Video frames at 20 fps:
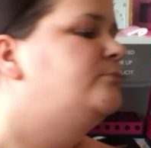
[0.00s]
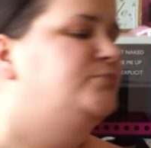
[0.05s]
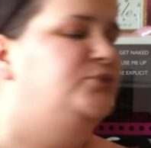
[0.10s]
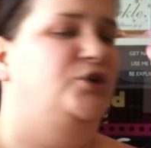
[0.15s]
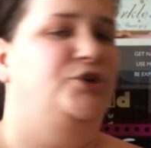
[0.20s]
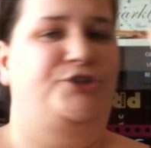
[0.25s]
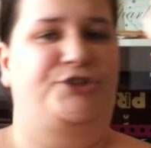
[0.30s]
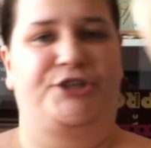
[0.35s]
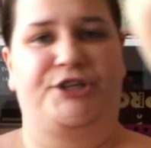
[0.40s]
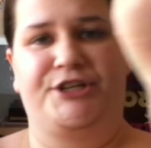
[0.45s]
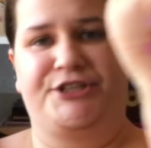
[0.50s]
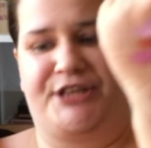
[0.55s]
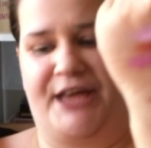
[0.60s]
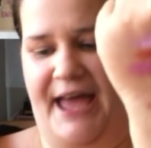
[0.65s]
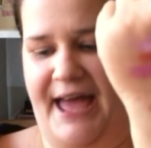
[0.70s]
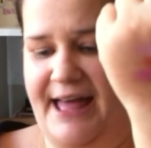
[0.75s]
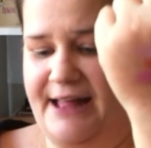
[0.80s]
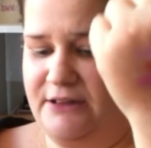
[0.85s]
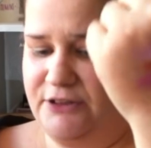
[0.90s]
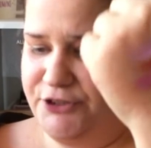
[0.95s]
Blushes,
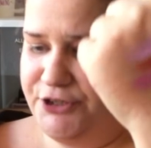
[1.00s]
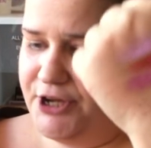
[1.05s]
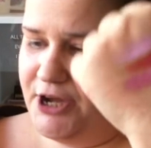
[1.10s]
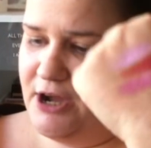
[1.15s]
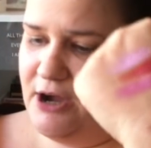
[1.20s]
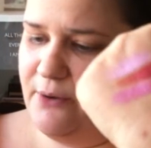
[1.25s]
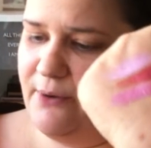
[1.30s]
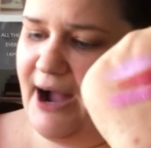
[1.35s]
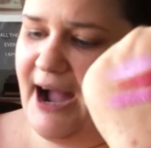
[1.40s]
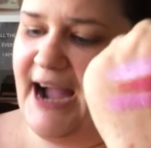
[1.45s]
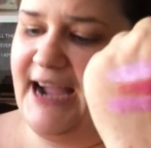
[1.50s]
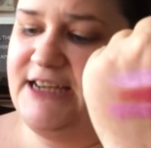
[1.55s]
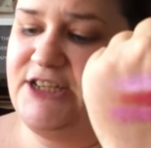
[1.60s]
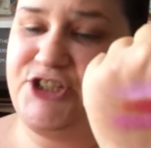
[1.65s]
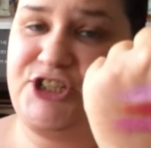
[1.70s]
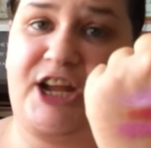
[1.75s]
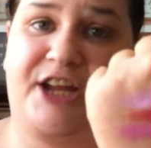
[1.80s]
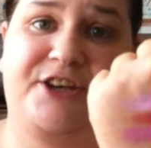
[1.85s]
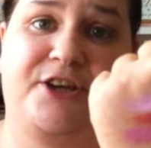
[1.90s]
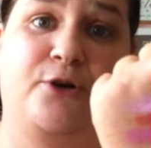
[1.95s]
hell no.
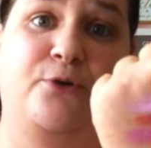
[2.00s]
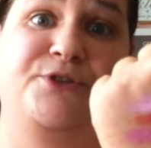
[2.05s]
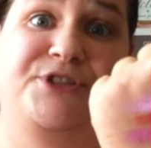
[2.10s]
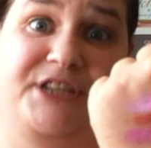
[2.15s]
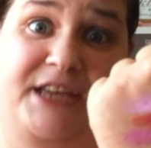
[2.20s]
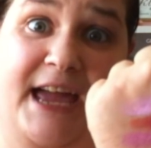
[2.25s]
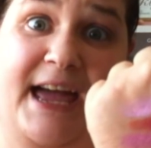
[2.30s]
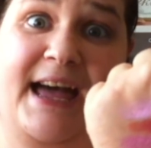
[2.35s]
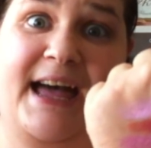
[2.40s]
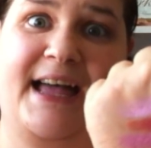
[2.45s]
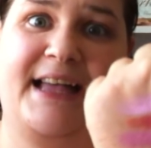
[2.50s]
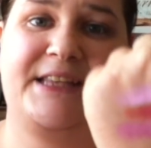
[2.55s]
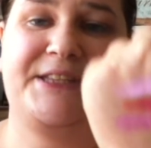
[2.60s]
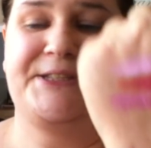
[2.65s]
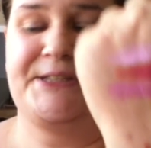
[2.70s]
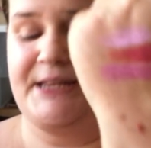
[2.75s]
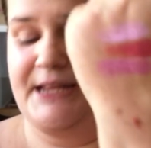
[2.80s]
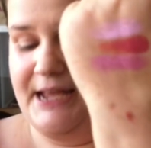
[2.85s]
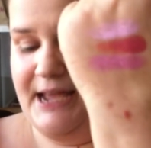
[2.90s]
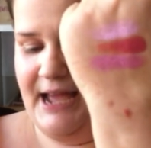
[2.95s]
Eyeshadows,
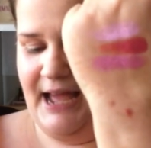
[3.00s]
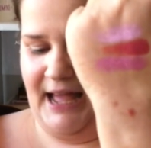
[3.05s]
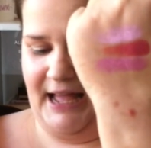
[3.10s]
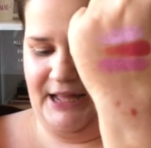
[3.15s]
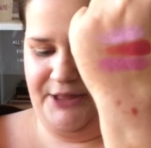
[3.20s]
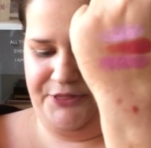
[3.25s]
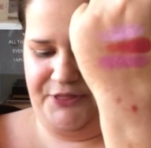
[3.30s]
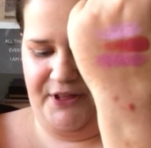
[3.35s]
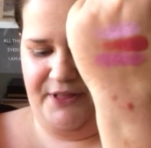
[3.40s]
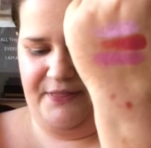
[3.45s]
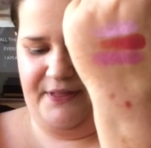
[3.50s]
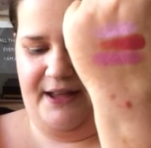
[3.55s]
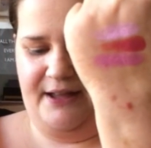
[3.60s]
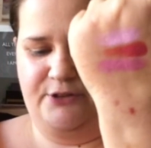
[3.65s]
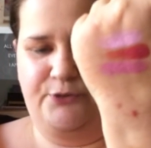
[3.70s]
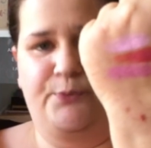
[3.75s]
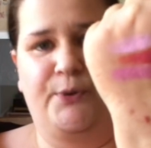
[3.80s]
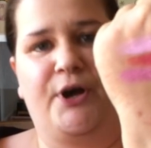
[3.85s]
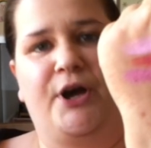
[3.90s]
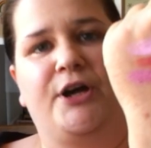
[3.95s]
yes. I think
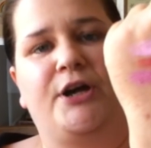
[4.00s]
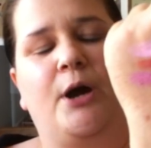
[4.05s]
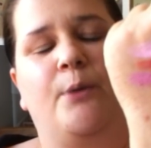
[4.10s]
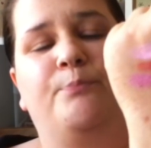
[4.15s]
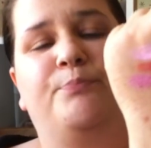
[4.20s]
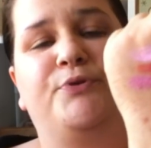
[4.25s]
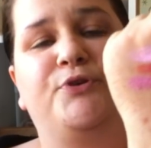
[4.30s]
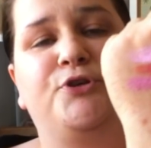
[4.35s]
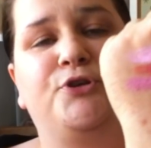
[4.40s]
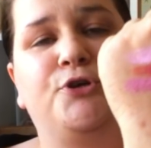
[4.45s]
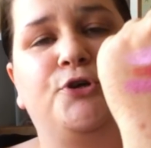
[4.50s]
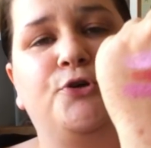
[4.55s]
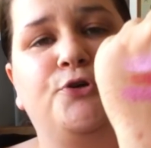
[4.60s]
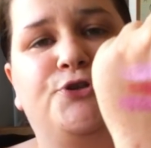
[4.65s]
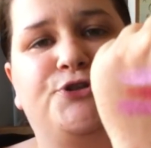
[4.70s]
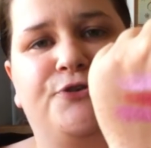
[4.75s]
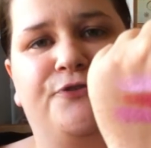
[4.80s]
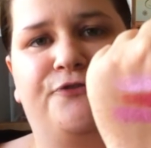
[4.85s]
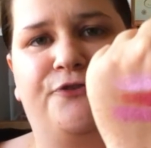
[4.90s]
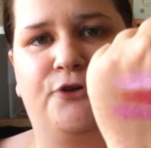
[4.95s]
that would work
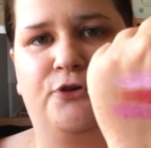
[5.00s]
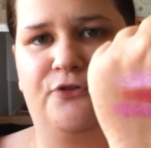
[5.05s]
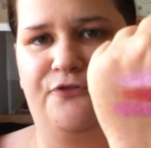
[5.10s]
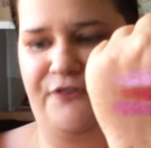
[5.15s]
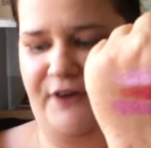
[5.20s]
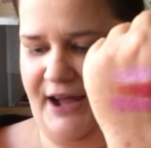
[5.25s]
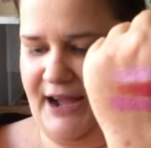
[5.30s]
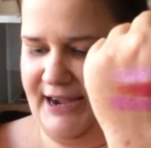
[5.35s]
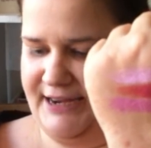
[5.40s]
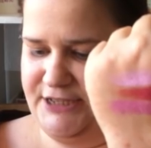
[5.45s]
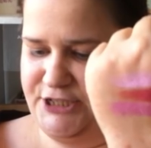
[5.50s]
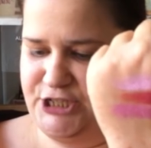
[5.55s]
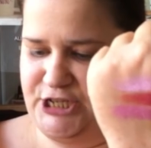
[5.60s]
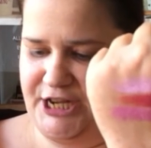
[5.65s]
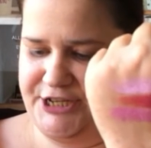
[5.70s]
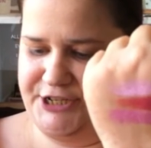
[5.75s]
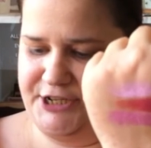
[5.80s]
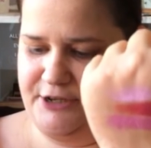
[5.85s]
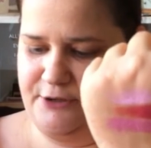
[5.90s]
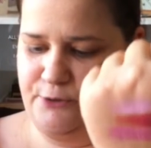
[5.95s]
beautiful for
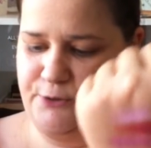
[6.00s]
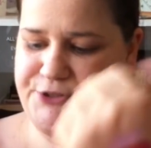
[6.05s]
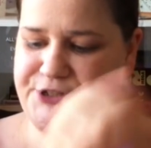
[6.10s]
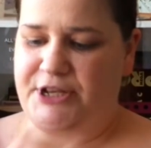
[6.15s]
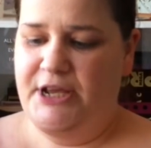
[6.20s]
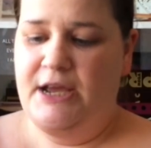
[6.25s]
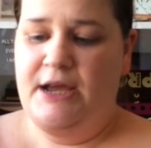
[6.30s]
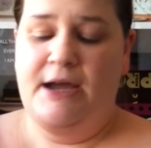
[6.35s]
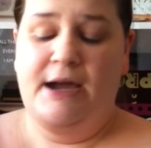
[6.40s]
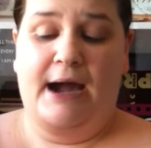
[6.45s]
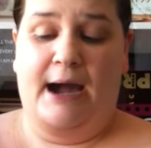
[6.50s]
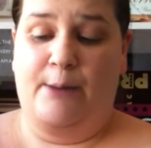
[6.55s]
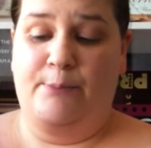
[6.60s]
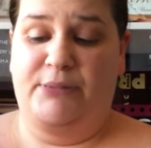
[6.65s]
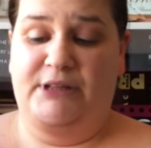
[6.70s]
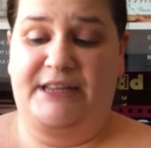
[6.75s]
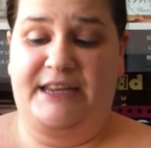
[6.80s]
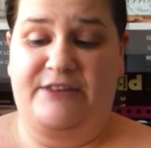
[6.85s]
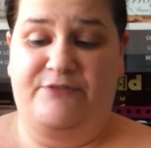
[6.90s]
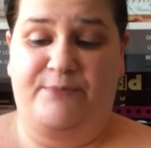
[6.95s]
eyeshadows. And
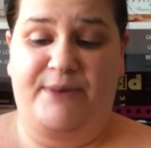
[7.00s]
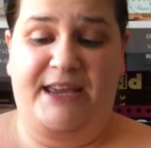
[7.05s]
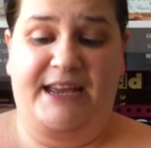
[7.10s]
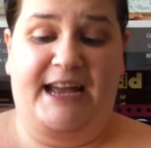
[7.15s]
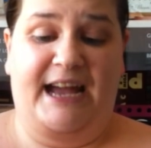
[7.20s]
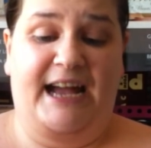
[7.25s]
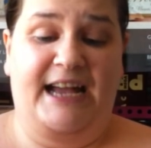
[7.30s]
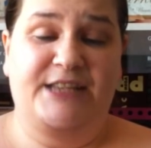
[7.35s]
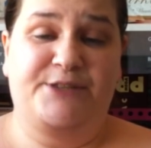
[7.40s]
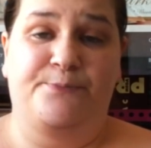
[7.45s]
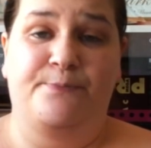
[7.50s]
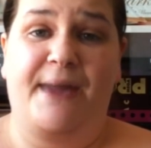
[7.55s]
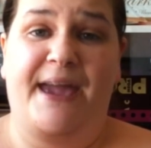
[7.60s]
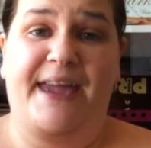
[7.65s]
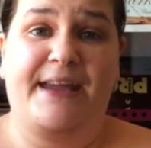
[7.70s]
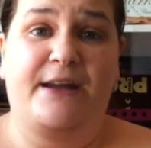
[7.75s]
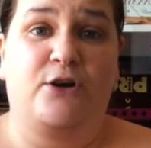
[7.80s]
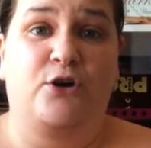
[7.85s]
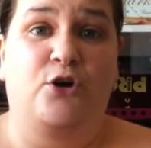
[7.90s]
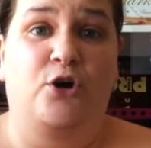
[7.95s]
believe me guys,
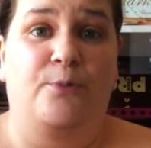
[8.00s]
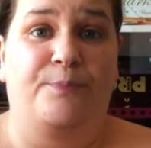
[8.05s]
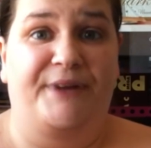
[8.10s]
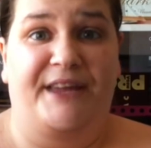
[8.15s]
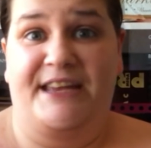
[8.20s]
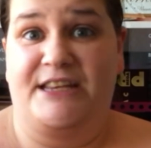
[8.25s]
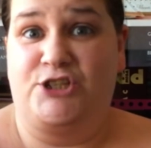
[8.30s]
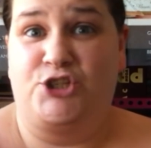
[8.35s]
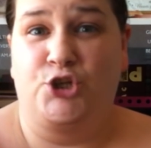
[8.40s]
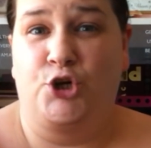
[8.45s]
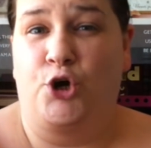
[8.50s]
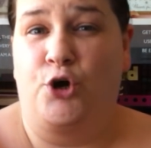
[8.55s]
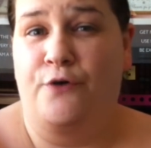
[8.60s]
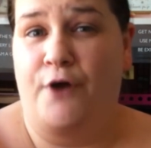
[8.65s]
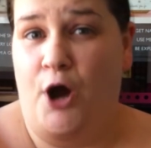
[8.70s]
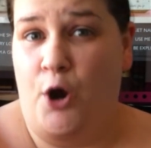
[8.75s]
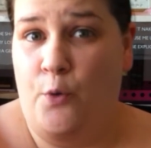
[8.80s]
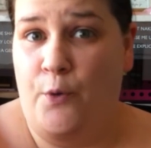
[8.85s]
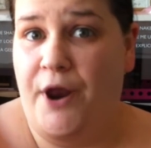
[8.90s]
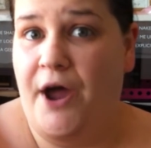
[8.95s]
makeup is
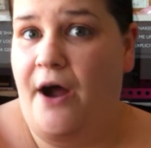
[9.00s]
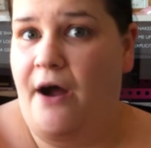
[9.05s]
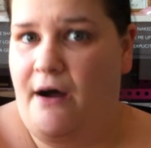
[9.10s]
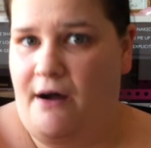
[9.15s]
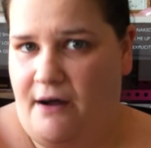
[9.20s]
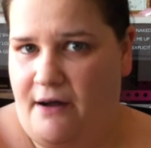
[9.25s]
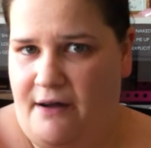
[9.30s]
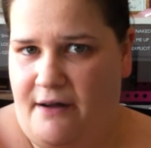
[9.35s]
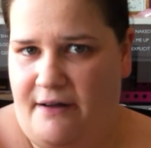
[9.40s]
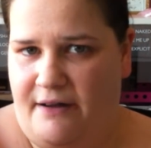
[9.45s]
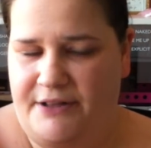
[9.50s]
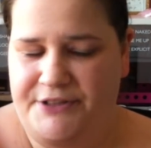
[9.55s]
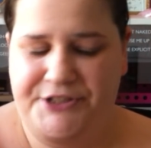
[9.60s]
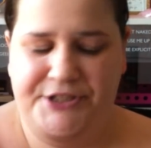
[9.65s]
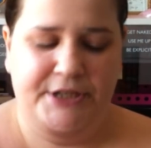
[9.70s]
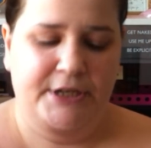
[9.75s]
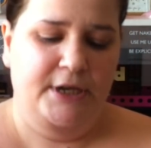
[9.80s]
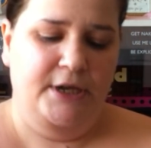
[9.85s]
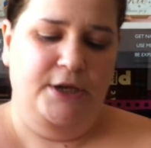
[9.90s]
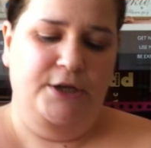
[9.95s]
your own art.